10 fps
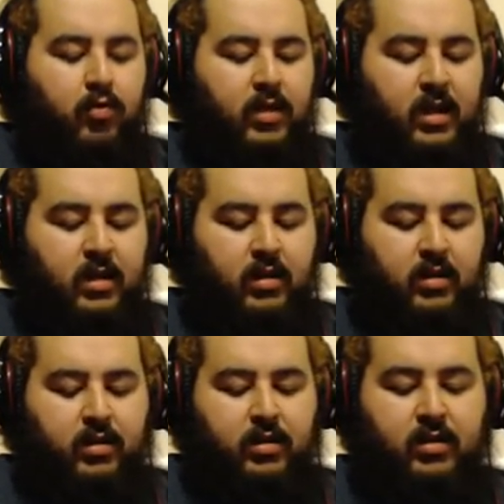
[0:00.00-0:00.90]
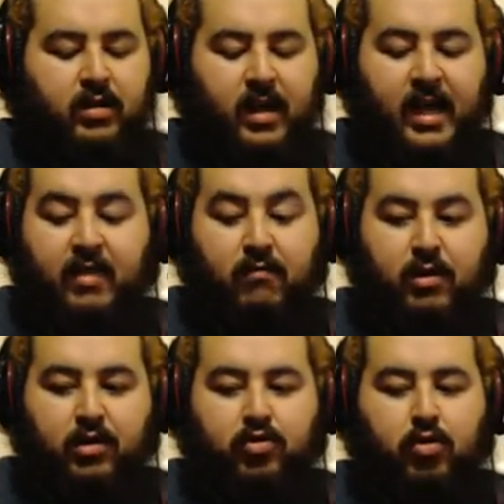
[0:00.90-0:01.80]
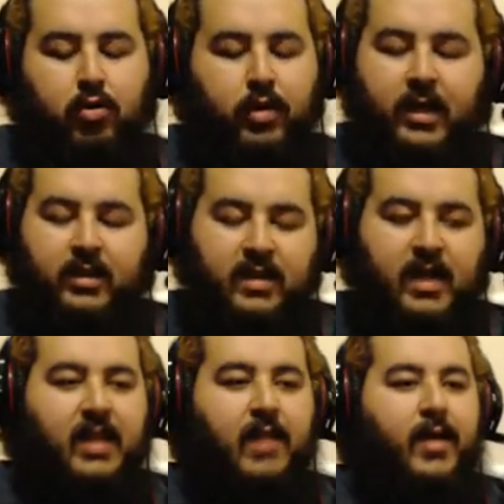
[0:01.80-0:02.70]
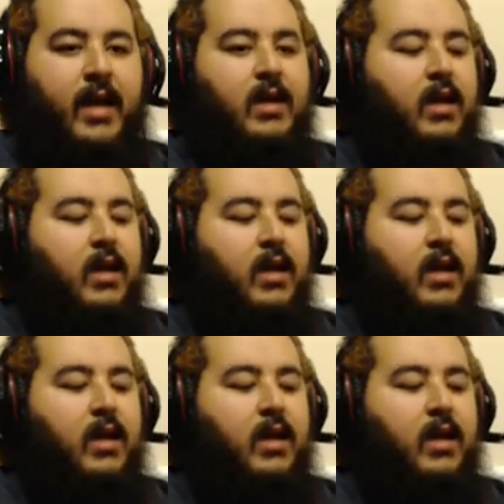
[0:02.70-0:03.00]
that the length of the controller. It's not that bad.